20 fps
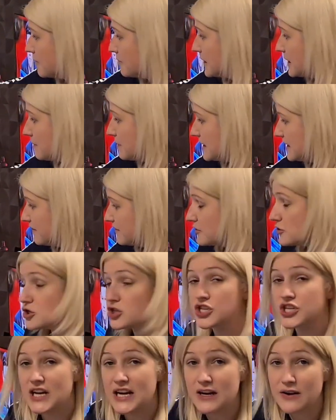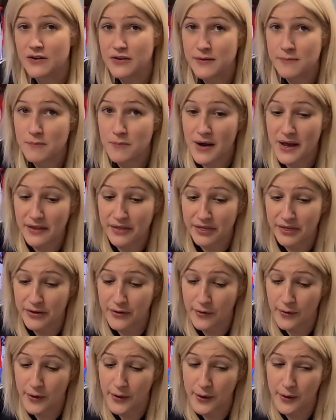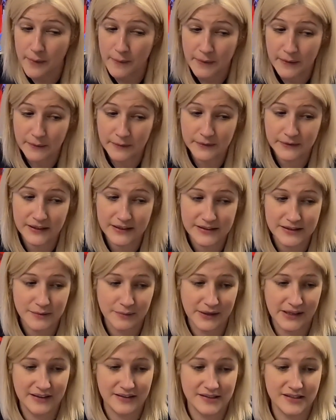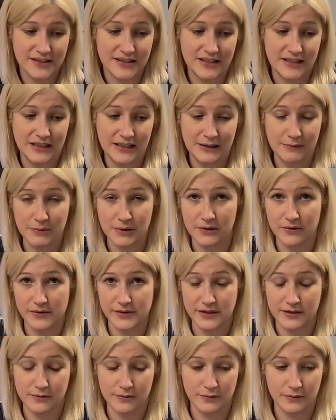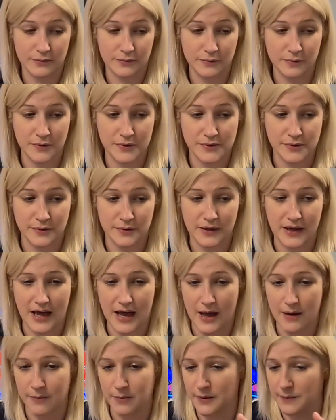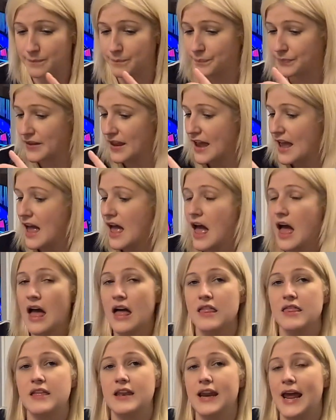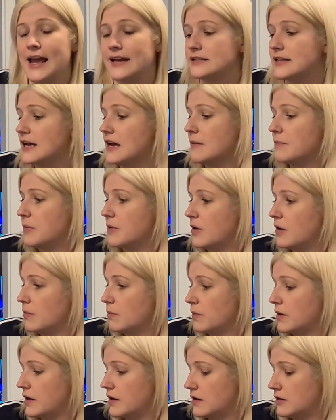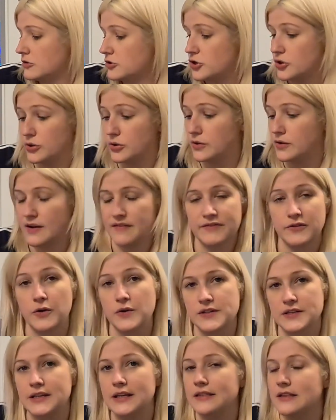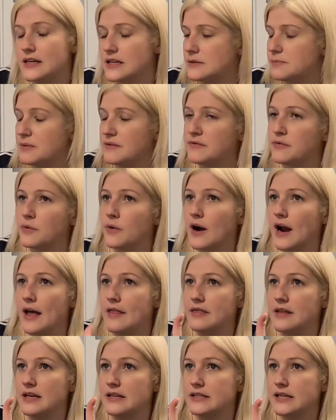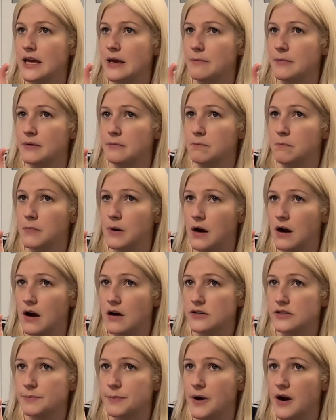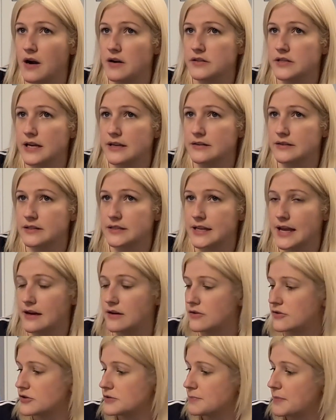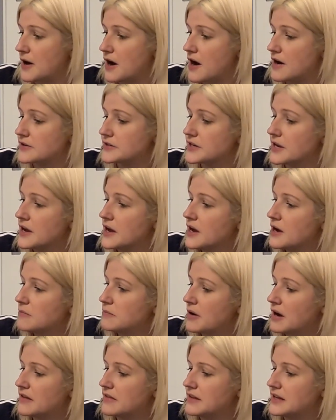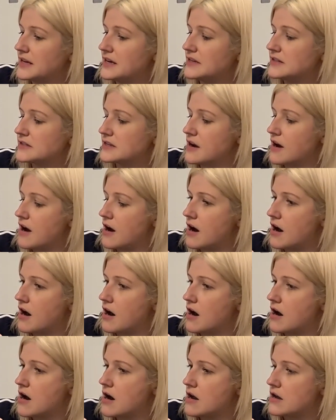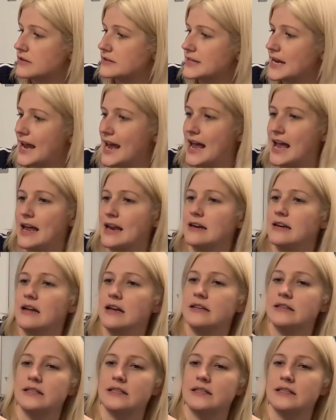I'll maybe even share them with you, but we'll need to wait and see because I don't know what's going to happen. The next thing I bought were new, I've not seen these before, and these came in Mars bars and Snickers bars, but these are 10